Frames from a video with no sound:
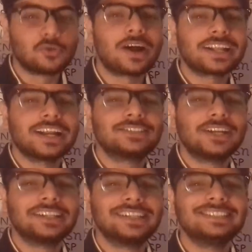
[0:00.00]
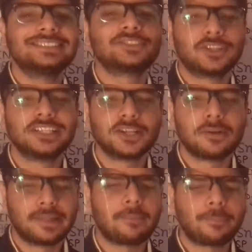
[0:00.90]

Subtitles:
So what are actually these? So this will be the